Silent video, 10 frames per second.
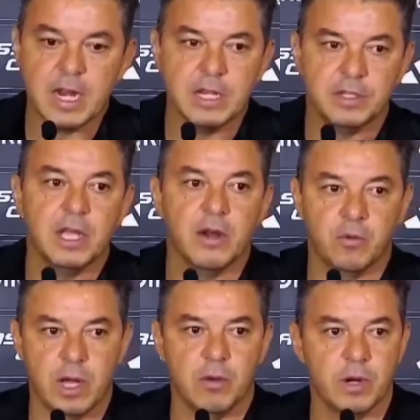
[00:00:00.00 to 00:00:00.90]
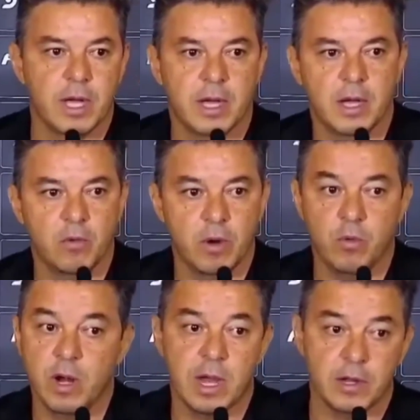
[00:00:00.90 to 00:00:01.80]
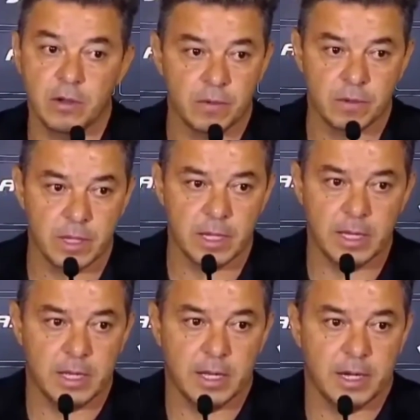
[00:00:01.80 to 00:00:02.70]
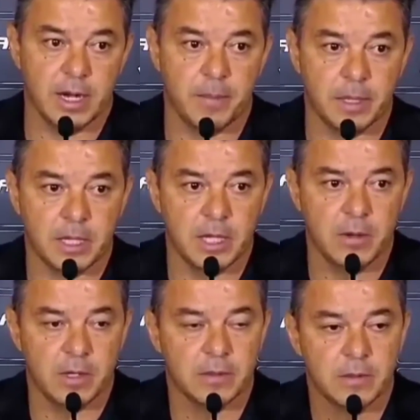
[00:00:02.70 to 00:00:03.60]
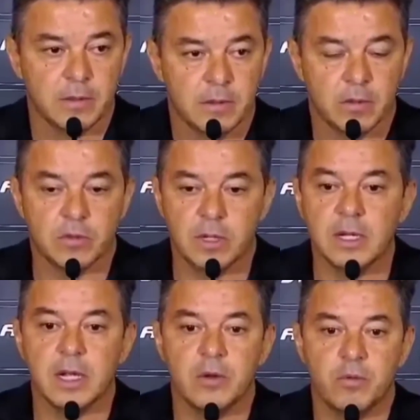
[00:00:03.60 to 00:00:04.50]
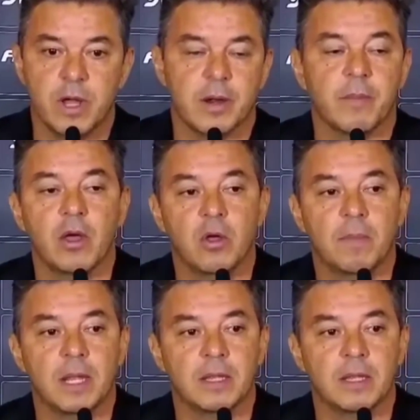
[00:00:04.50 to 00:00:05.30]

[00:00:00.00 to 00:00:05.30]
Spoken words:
starting a year that generates expectations. So, in a squad assembly,